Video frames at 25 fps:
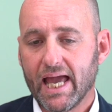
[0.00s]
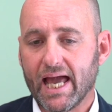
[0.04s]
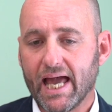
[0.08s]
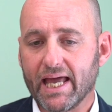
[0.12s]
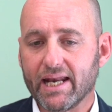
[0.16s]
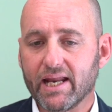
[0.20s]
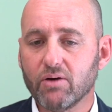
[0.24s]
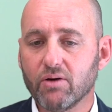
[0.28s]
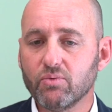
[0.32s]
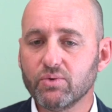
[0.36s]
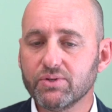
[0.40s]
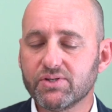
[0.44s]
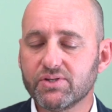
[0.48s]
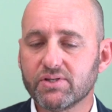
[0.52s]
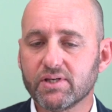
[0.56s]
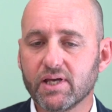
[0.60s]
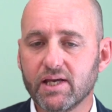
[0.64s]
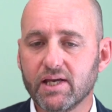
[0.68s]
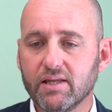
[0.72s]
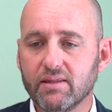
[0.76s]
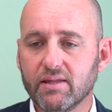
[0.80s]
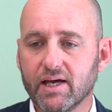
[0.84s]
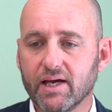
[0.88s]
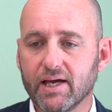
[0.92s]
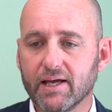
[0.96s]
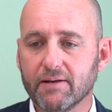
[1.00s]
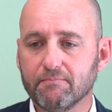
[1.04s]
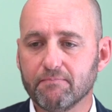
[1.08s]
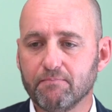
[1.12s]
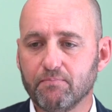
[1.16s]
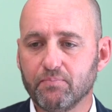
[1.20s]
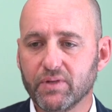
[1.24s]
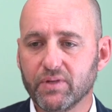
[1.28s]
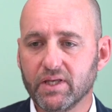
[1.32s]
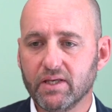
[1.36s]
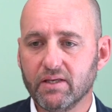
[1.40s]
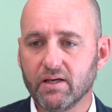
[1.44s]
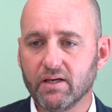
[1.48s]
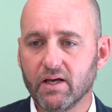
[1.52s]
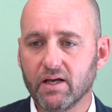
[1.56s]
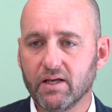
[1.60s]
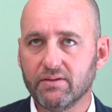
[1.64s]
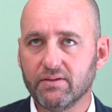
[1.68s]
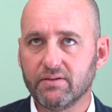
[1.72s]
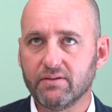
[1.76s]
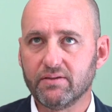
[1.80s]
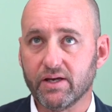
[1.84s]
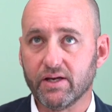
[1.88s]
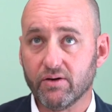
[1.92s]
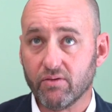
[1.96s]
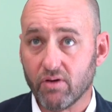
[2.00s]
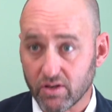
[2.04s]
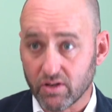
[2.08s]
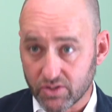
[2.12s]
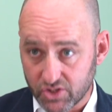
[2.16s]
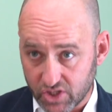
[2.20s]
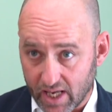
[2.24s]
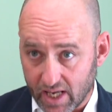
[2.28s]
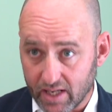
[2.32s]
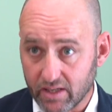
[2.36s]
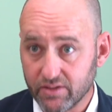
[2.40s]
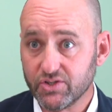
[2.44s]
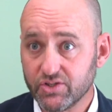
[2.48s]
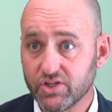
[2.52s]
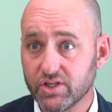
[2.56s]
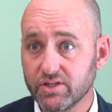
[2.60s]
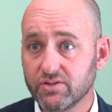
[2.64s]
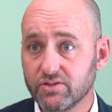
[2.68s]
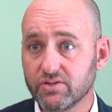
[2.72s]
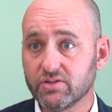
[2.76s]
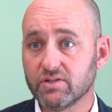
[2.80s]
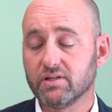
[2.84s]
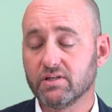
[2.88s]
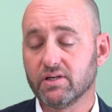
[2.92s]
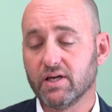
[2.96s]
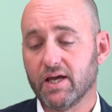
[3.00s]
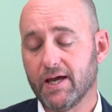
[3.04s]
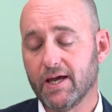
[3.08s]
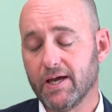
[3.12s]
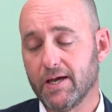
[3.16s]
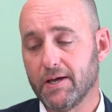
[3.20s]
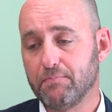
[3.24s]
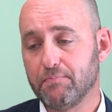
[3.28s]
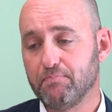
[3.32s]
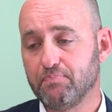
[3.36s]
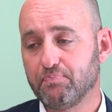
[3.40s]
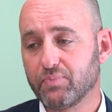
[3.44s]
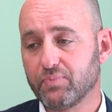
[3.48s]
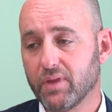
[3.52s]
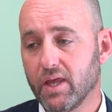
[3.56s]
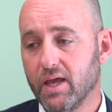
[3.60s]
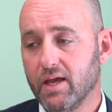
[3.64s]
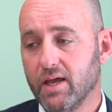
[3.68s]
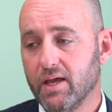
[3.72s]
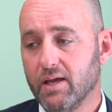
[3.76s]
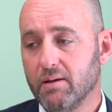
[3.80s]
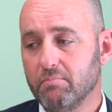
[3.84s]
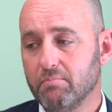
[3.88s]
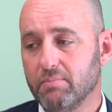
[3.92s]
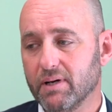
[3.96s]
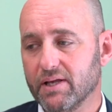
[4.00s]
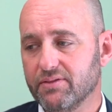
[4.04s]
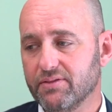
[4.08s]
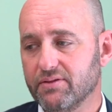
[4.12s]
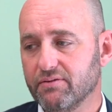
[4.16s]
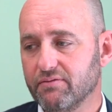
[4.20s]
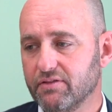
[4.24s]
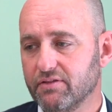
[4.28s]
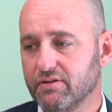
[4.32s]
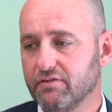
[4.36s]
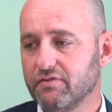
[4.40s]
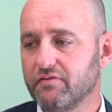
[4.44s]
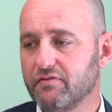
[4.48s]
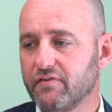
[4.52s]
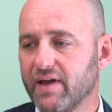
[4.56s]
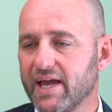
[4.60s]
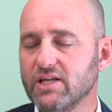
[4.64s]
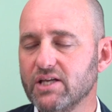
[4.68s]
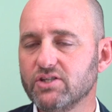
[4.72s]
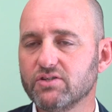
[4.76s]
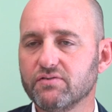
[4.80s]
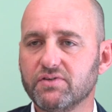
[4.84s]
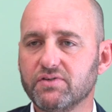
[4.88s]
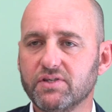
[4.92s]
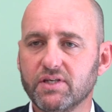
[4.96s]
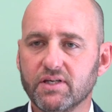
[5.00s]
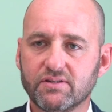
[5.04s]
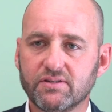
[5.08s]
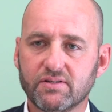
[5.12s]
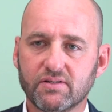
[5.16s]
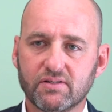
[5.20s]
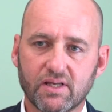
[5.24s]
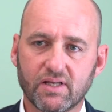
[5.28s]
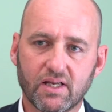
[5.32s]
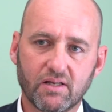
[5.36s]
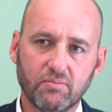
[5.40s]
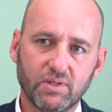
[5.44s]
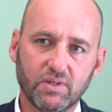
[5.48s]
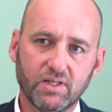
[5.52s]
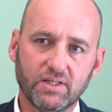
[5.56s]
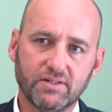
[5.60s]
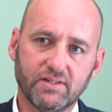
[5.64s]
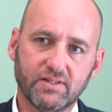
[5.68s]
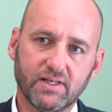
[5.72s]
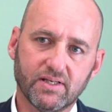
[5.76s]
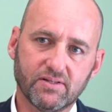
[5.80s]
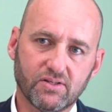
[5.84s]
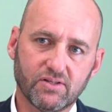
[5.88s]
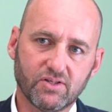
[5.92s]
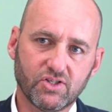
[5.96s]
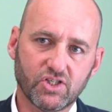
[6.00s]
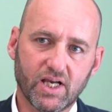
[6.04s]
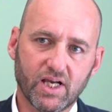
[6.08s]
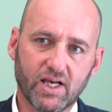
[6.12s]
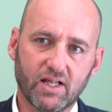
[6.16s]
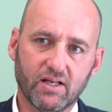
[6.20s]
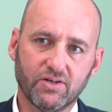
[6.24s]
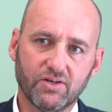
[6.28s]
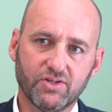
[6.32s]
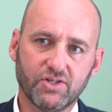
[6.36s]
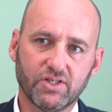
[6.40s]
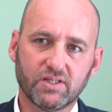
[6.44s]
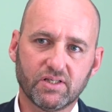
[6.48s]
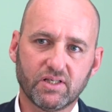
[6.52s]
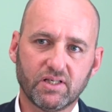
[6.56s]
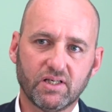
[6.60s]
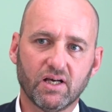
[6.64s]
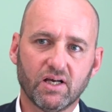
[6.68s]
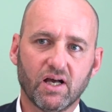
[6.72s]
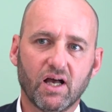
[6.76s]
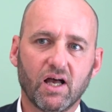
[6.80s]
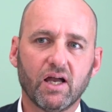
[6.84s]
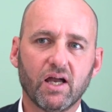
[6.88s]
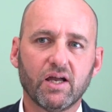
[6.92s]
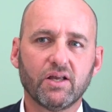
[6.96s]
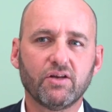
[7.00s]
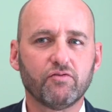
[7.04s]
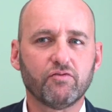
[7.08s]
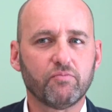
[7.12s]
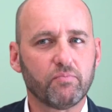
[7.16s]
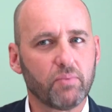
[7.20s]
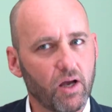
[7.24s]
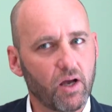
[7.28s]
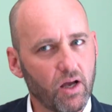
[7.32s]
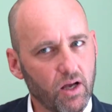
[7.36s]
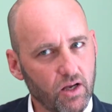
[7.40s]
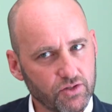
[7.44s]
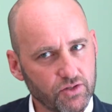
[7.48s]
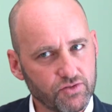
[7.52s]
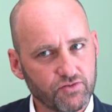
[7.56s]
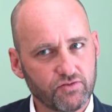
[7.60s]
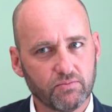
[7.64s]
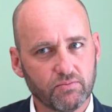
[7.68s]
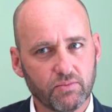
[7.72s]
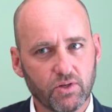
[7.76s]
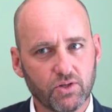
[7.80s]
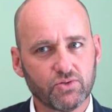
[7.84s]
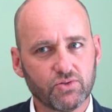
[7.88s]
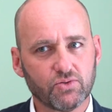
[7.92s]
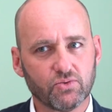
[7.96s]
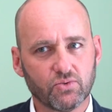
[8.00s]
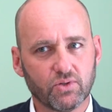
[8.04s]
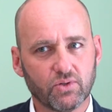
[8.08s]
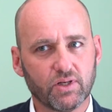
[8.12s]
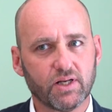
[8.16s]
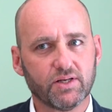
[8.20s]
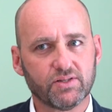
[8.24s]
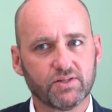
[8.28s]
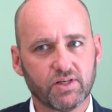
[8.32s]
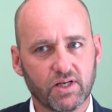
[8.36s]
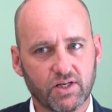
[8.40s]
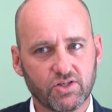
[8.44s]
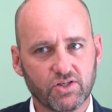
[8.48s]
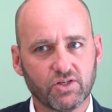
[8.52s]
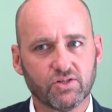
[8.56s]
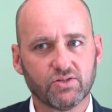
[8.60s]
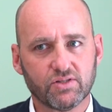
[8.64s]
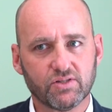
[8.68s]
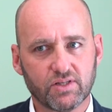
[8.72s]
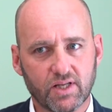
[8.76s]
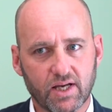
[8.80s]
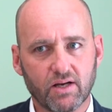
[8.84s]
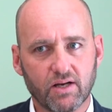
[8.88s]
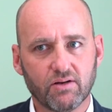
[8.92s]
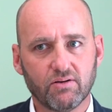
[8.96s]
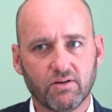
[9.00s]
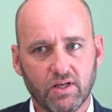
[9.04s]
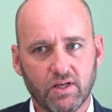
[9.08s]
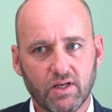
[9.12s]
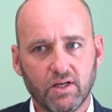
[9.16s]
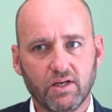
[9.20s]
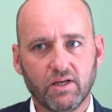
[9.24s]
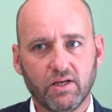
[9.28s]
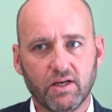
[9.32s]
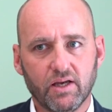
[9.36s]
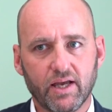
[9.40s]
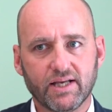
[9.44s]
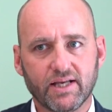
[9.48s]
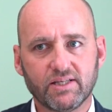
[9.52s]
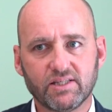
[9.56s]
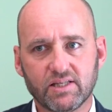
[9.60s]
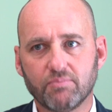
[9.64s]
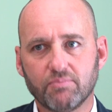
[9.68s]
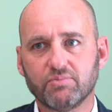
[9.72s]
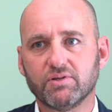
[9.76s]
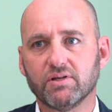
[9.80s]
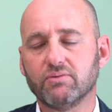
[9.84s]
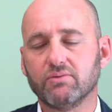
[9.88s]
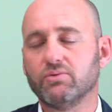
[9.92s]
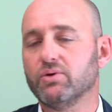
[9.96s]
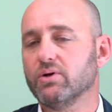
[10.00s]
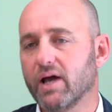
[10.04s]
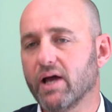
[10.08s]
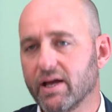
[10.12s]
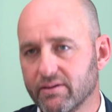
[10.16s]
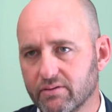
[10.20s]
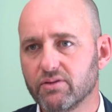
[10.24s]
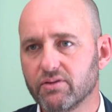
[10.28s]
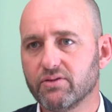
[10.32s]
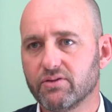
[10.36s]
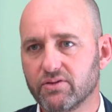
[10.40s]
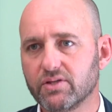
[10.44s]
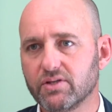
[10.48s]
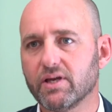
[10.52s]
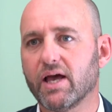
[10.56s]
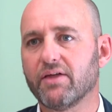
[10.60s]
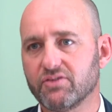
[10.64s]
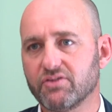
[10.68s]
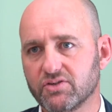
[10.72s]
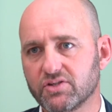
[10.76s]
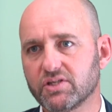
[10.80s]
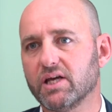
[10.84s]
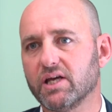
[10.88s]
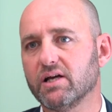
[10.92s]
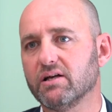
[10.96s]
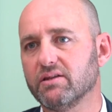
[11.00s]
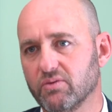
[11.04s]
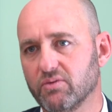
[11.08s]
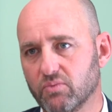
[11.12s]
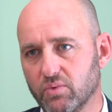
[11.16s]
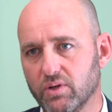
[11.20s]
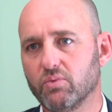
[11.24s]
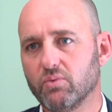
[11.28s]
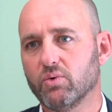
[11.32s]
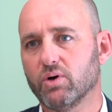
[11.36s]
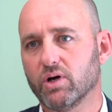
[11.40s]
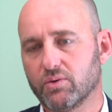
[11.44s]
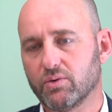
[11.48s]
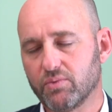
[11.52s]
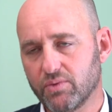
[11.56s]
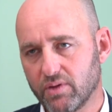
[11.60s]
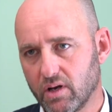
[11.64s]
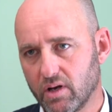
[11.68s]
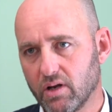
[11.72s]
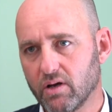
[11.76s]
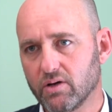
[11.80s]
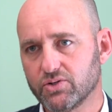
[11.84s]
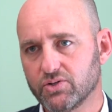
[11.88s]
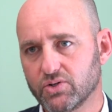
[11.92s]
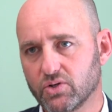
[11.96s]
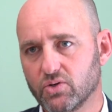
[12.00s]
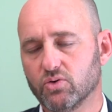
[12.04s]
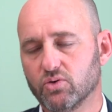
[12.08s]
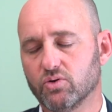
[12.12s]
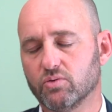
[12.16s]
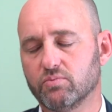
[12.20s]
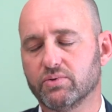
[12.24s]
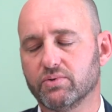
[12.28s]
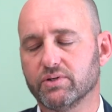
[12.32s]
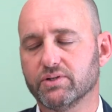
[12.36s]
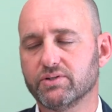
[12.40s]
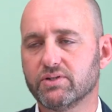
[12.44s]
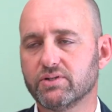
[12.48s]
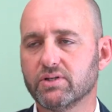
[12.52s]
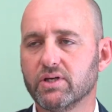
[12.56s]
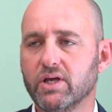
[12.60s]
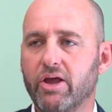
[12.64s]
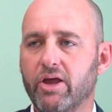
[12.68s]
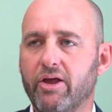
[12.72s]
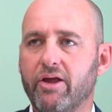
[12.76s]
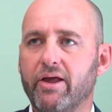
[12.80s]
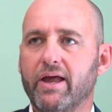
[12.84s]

And I would say that there are challenges, but the phase of seeing sustainability as a challenge is kind of past for most organizations now, except at the scale that we work with, the larger corporates.